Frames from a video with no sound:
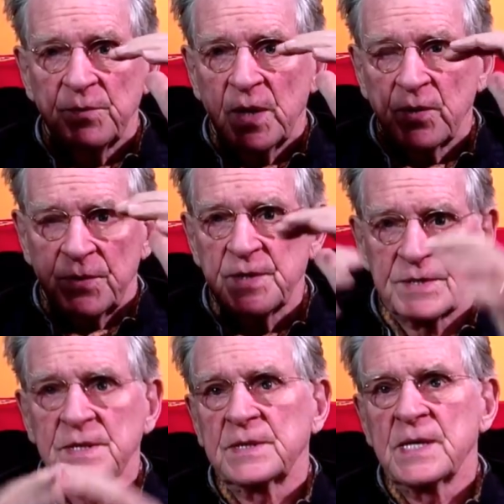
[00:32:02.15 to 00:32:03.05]

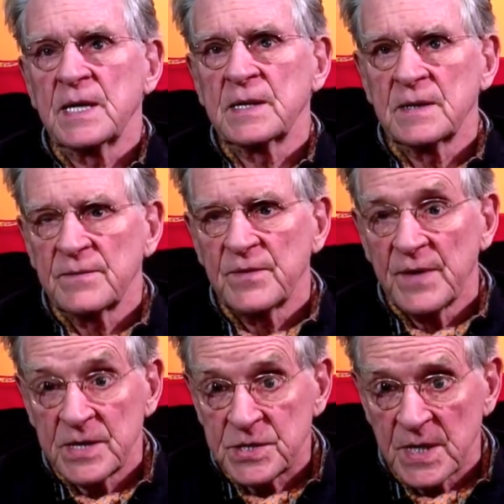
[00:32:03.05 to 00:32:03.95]
monotheistic deity of the
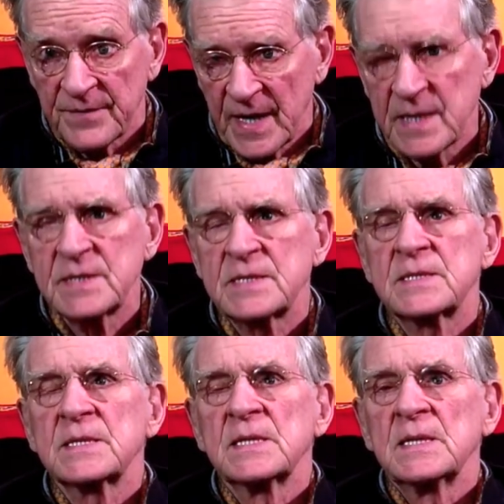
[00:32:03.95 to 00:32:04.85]

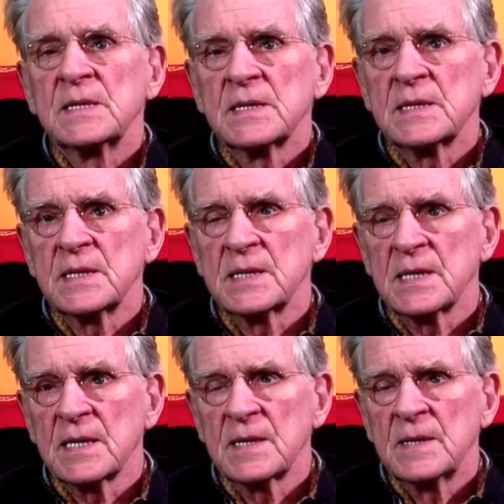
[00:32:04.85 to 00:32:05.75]
Vaishnavites in
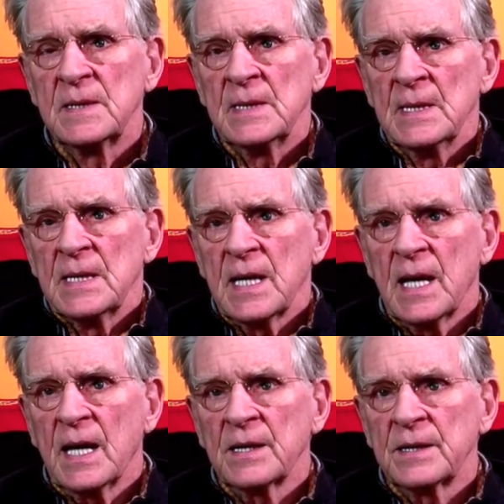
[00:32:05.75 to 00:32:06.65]
India.
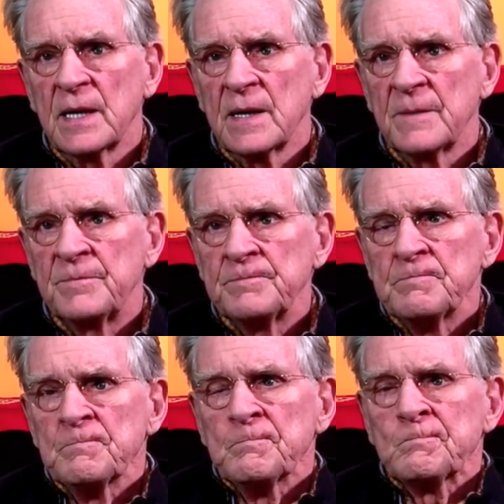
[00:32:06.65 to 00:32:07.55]
And uh,
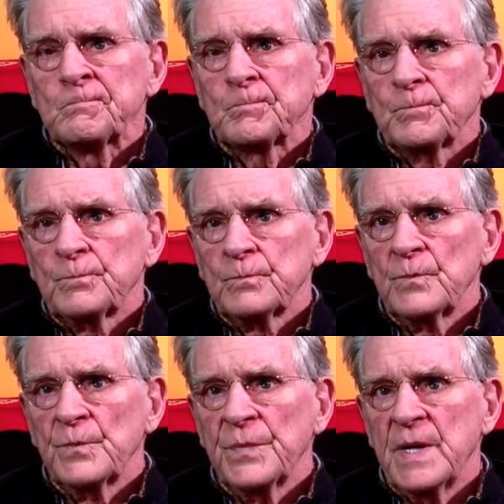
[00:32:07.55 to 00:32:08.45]

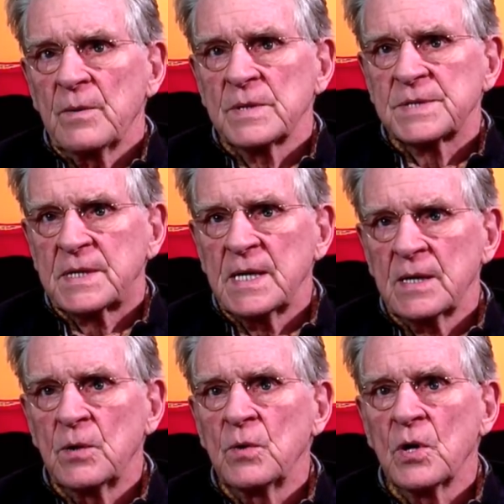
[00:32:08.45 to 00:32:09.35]
there was a
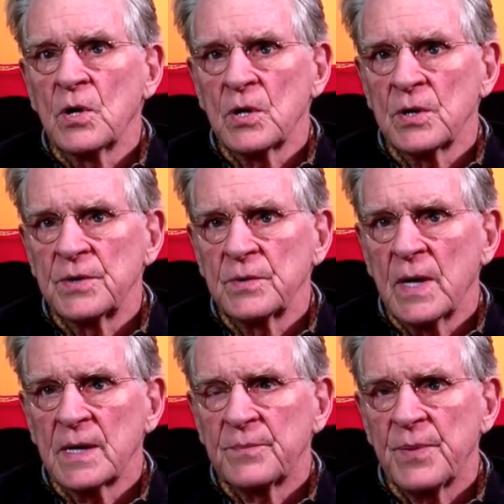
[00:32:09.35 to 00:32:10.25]
king who heard, who
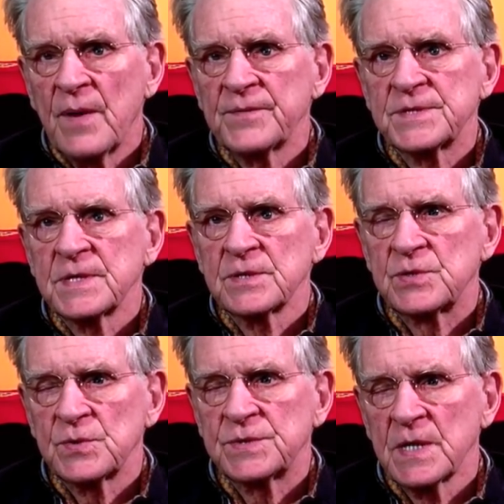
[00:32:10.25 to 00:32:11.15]
had a prophecy, a
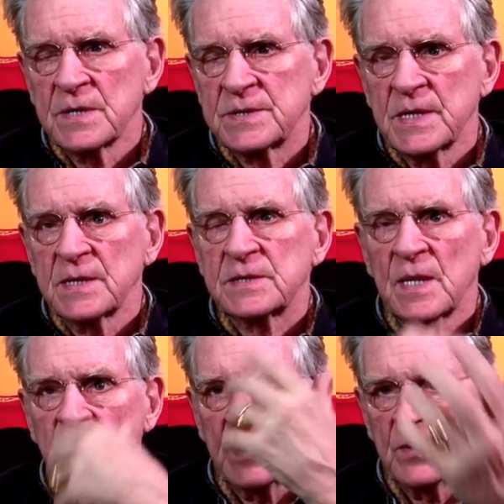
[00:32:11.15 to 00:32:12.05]
soothsayer, saying
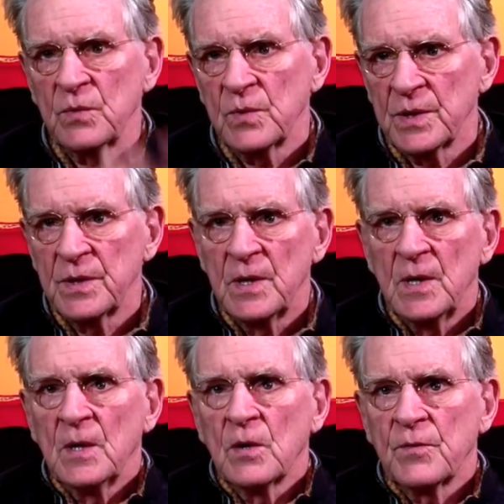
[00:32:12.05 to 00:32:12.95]
someone who would
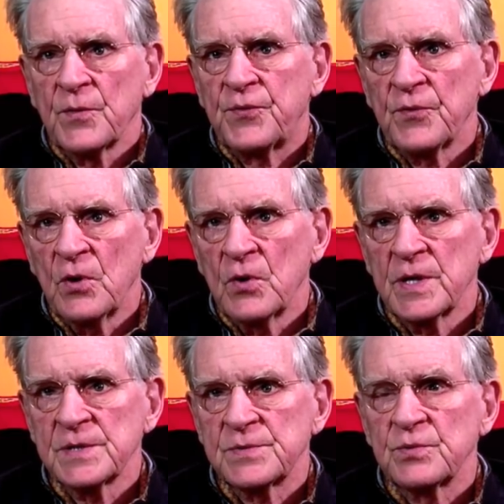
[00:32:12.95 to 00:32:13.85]
overthrow
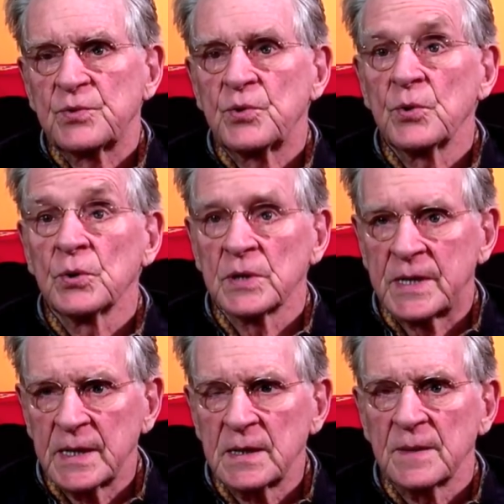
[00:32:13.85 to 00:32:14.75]
his cruel
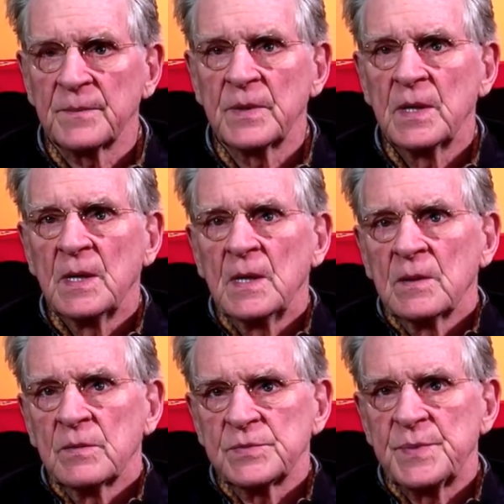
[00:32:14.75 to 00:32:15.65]
kingdom
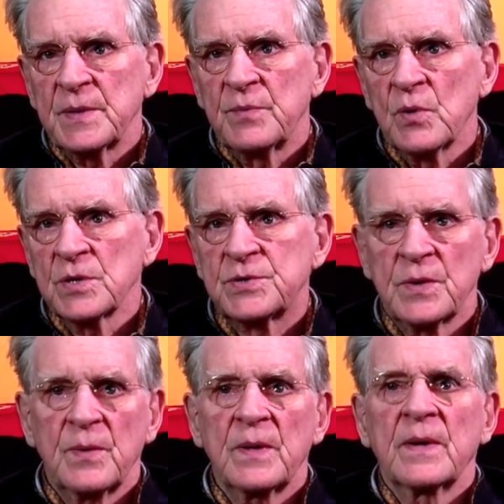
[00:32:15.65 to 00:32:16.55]
was being born. So
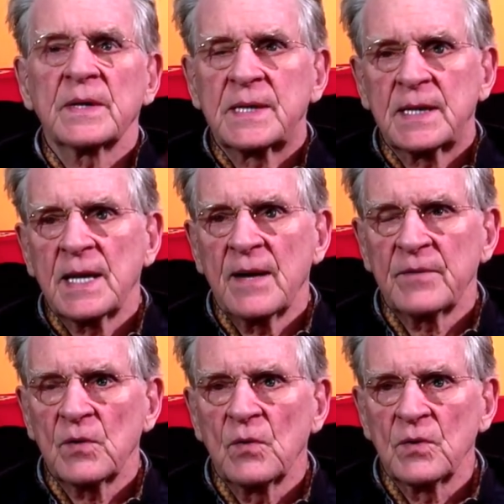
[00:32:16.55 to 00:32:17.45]
he went around
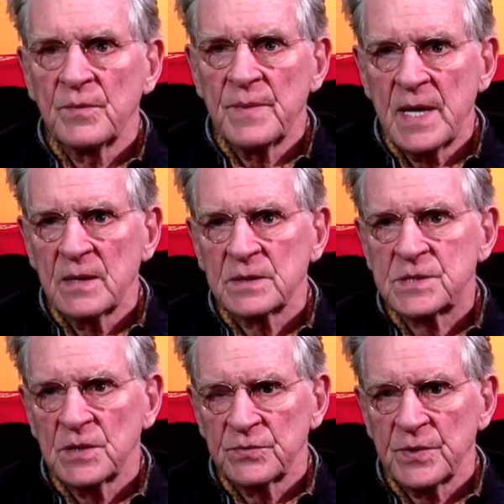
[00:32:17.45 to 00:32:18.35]
having all the male
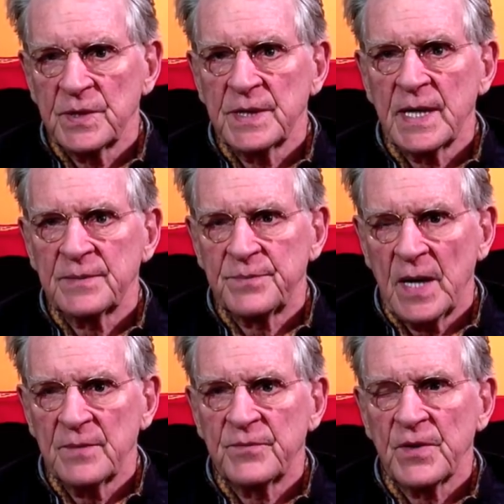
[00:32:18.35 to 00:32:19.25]
children in that
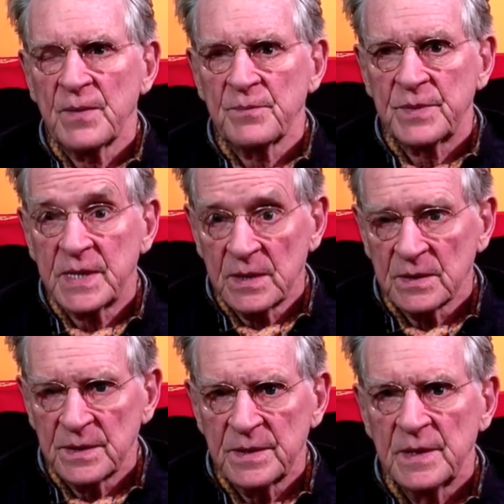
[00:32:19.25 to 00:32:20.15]
time frame
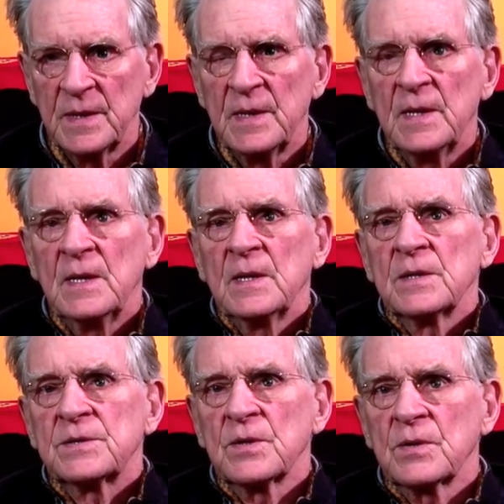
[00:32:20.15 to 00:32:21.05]
killed.
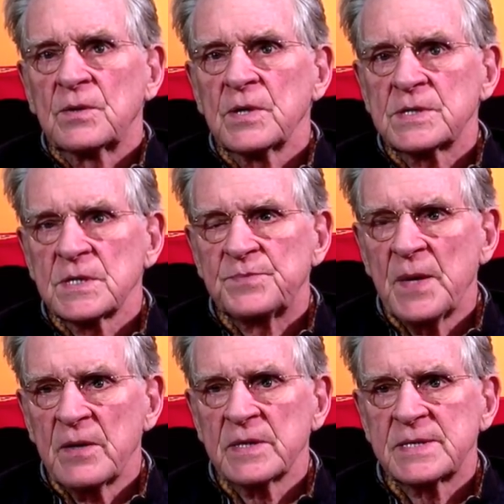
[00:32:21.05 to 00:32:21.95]
So Krishna's
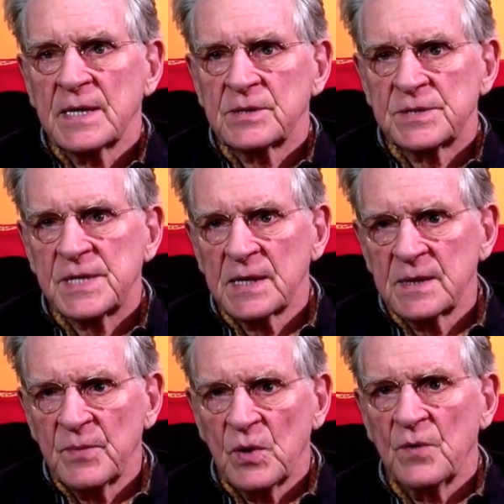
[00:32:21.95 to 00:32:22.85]
parents had to
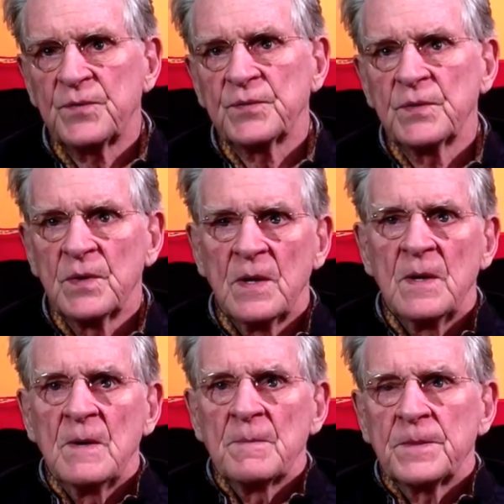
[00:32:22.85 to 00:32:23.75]
send him off
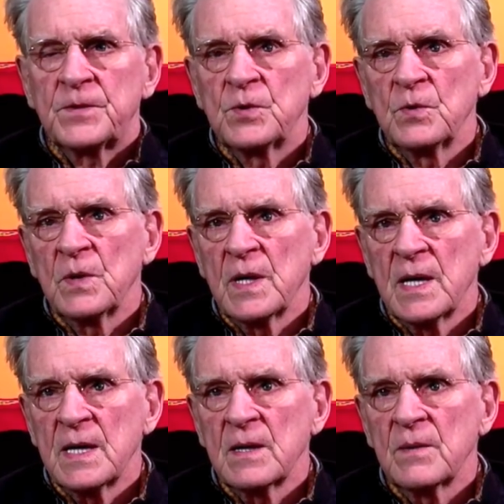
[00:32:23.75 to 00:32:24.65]
to
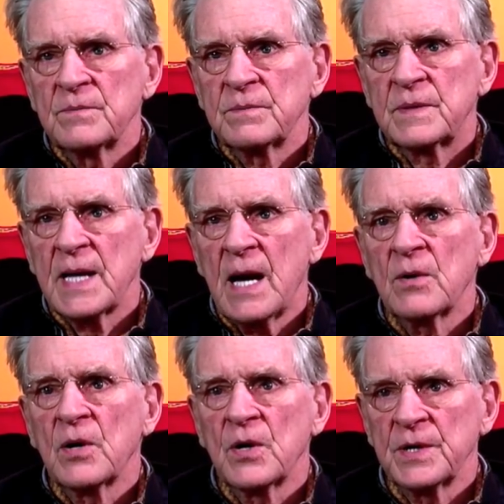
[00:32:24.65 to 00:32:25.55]
a
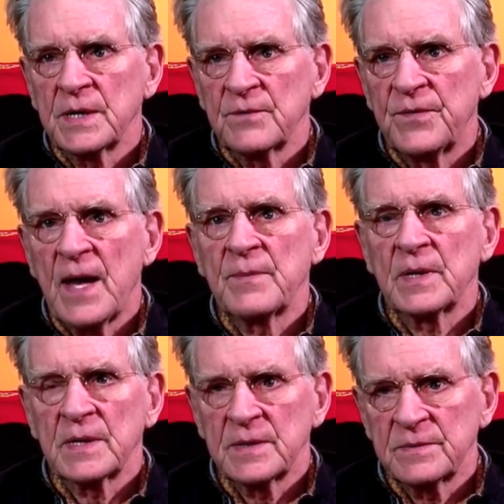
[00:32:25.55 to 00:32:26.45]
cow-herding
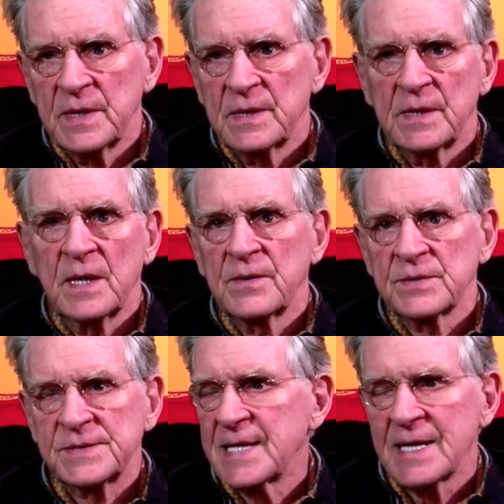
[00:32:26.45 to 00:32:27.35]
family in, in another
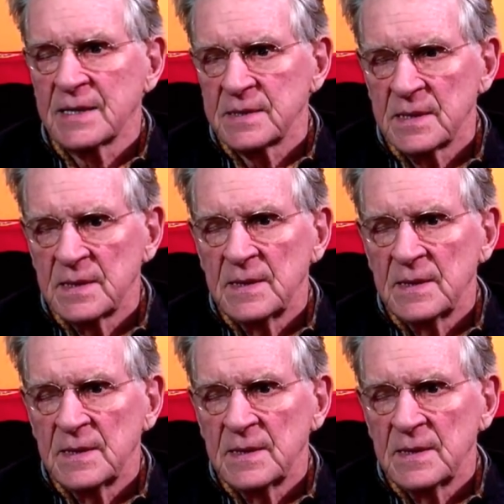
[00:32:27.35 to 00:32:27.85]
state,